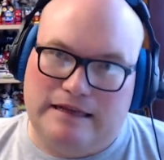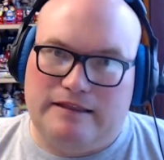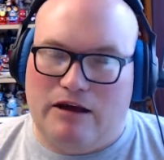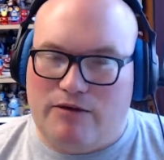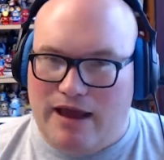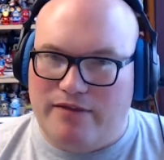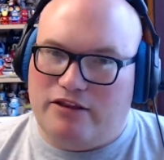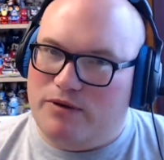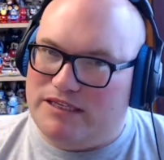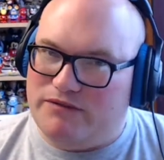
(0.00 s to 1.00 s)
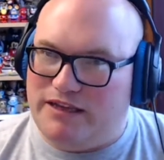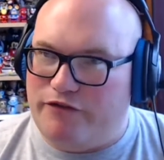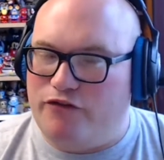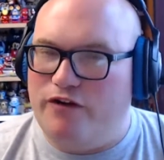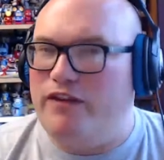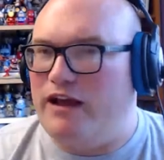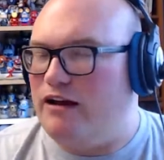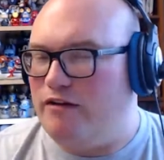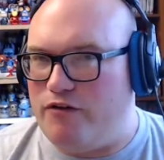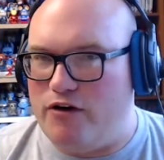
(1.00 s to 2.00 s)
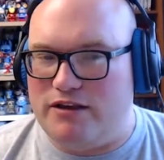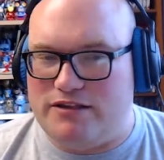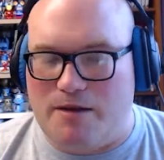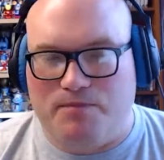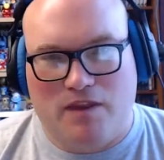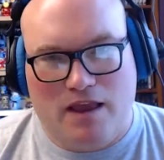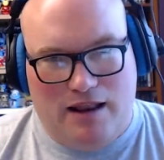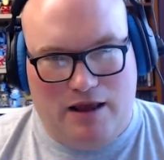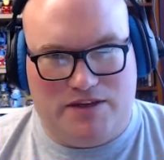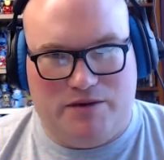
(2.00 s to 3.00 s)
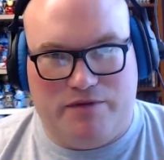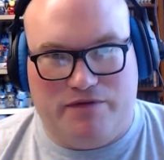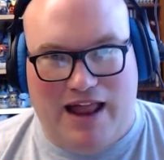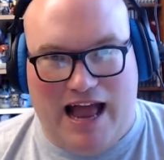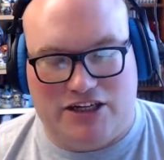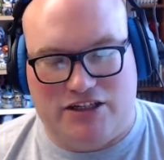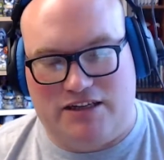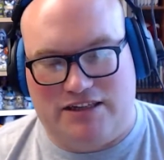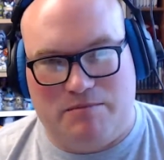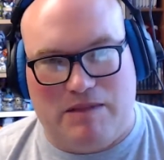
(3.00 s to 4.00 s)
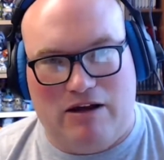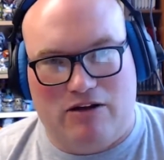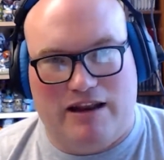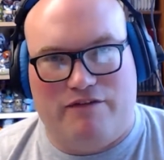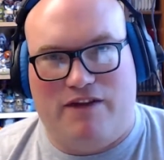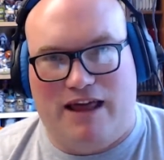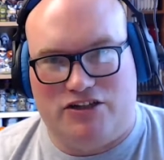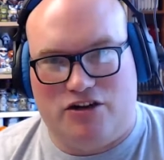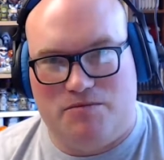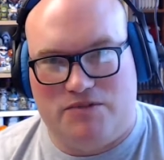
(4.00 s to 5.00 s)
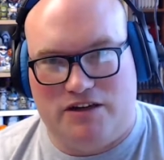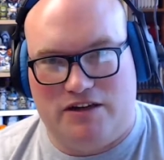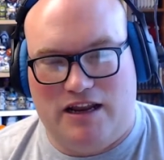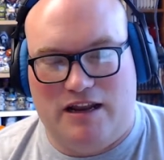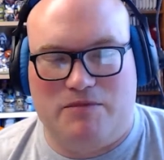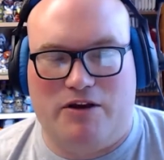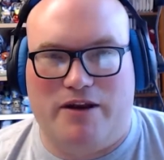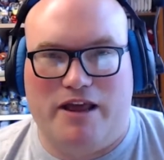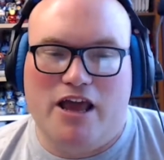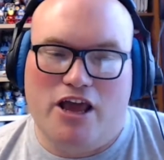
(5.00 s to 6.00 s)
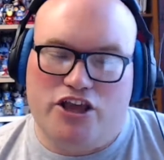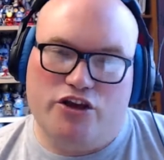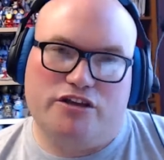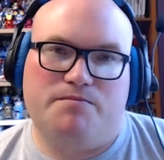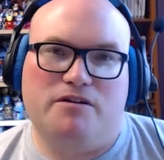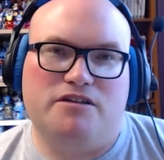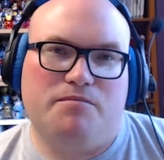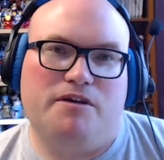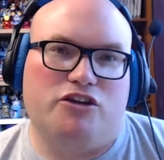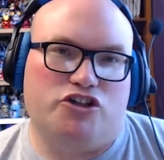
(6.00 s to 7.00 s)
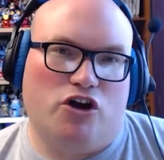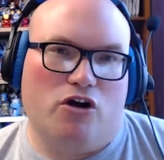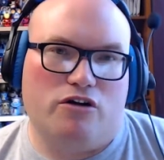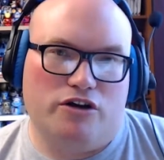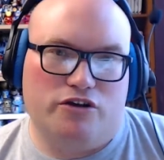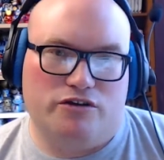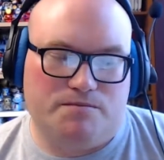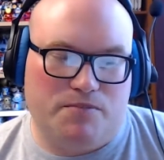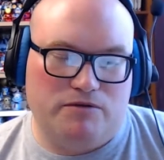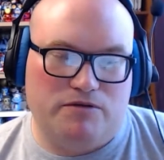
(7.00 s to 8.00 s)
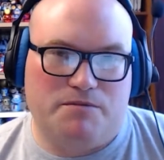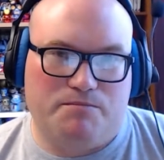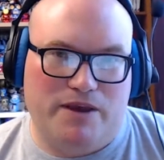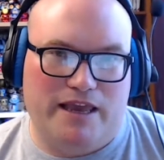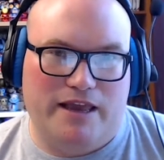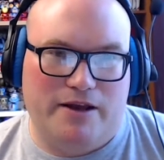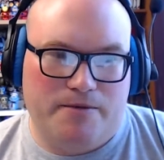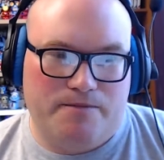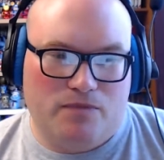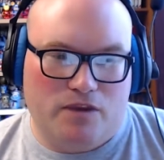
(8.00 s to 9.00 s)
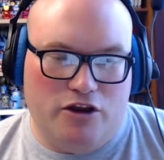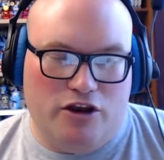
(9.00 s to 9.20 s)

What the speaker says: okay, they're doing something different. They're going to throw this up, like we say with Flash, because I'm now looking at Flash Thompson, and I'm going, you're supposed to be the jock. You're supposed to be, you know,